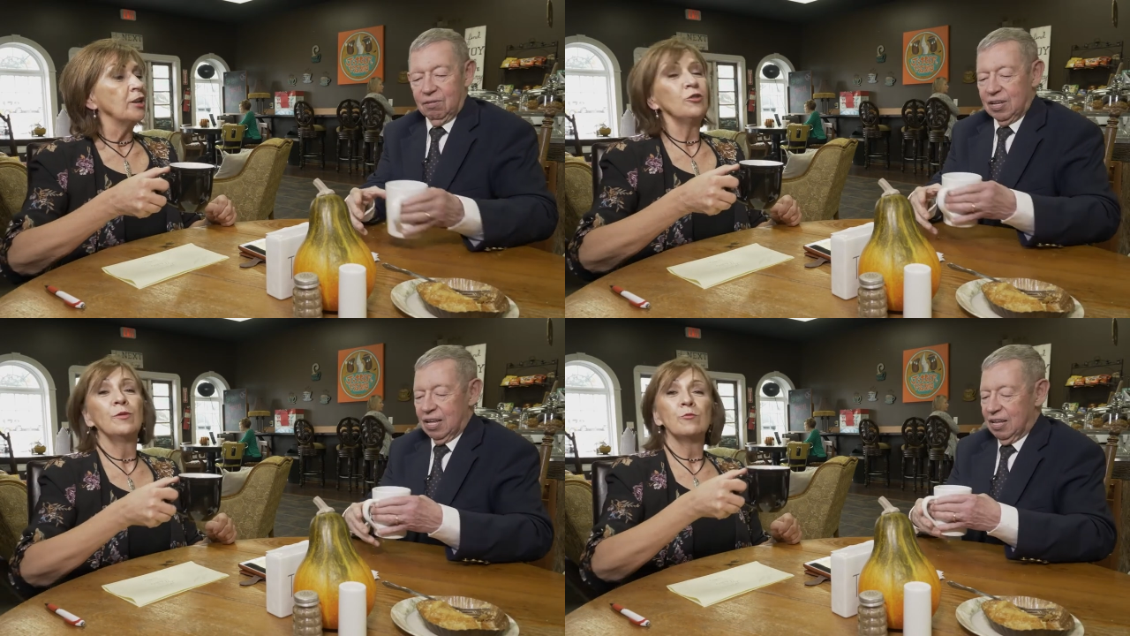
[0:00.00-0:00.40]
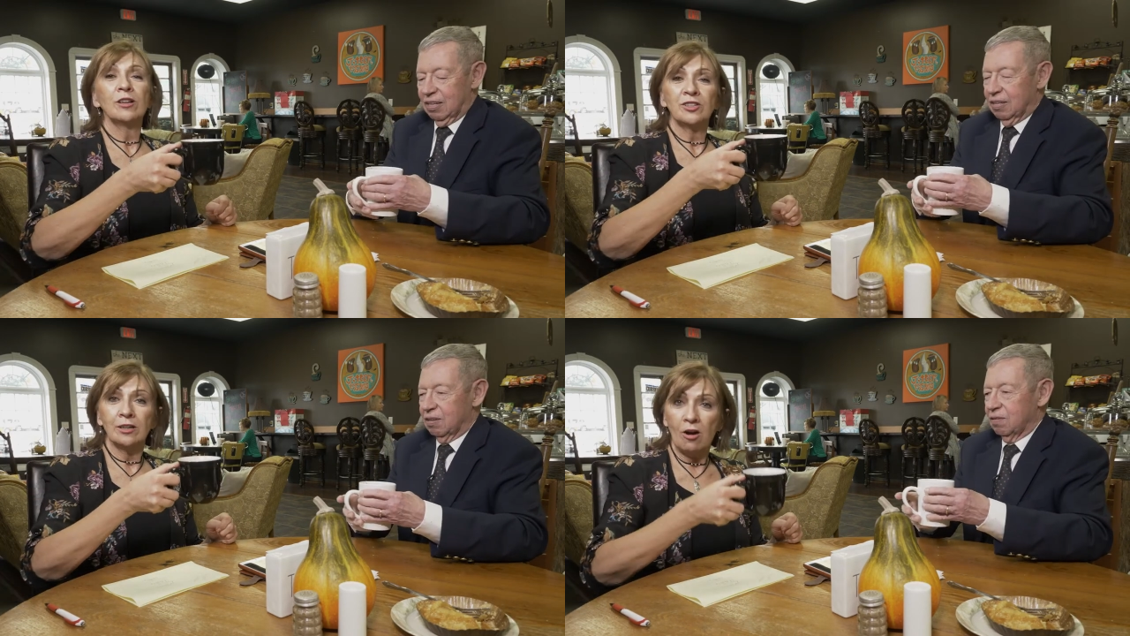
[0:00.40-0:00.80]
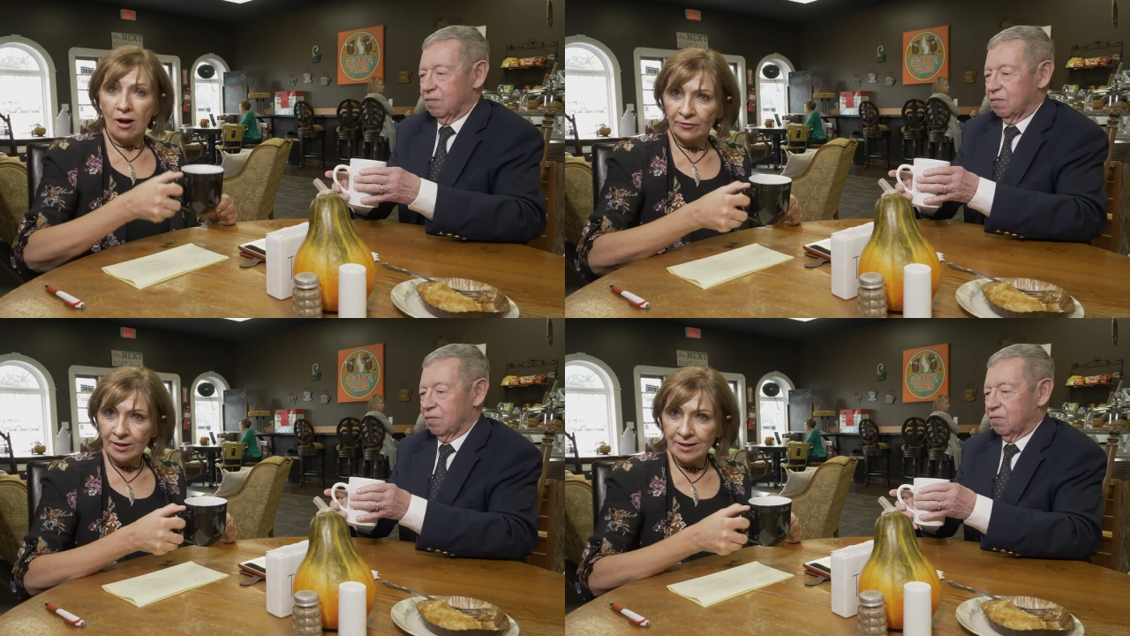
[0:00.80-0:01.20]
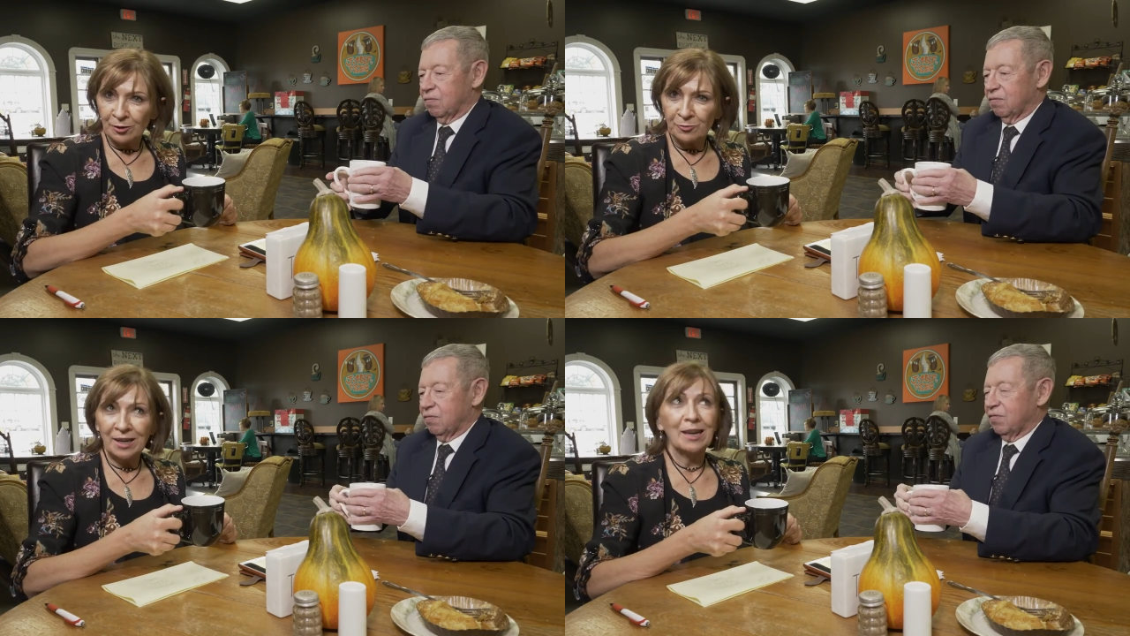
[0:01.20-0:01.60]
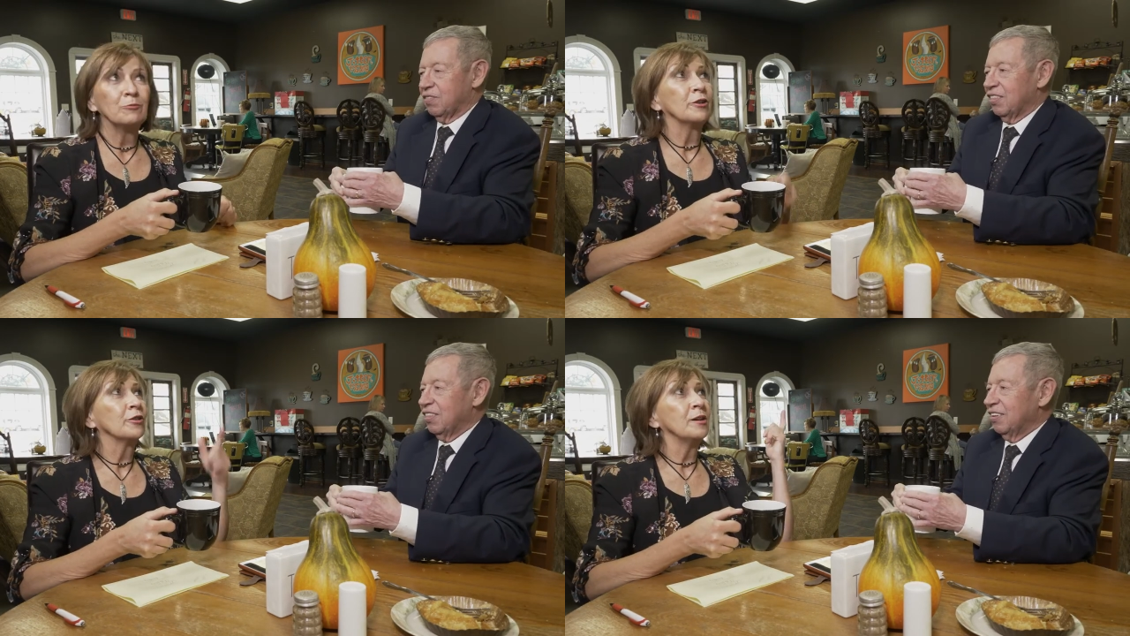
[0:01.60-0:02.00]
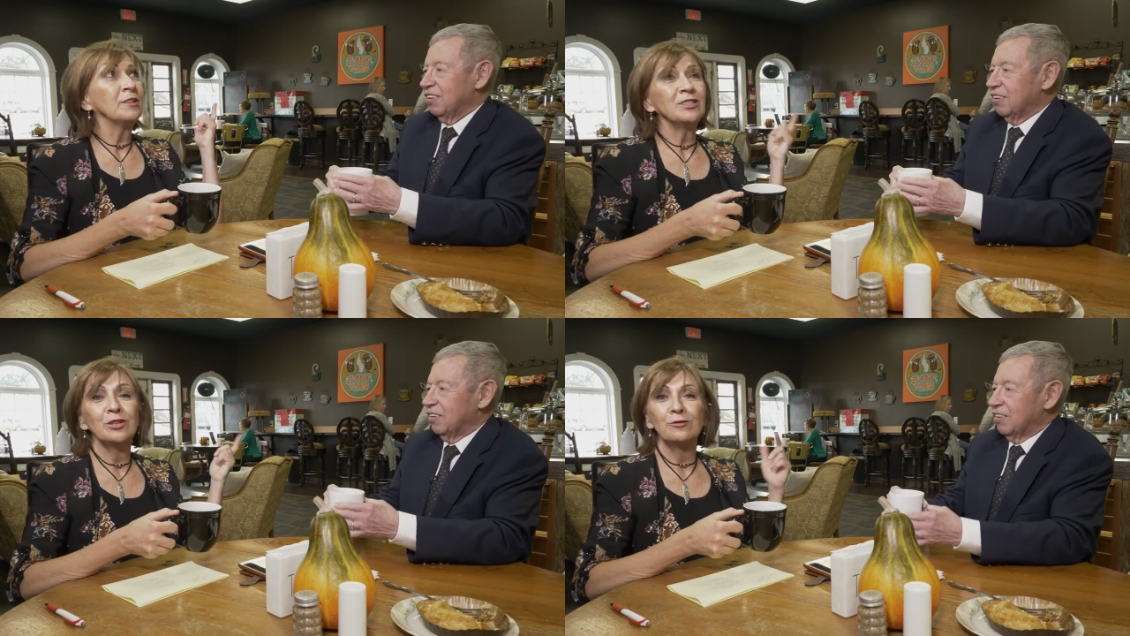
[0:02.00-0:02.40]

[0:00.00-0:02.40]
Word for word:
Speaker 1: You've been watching Coffee near me, and we're coming to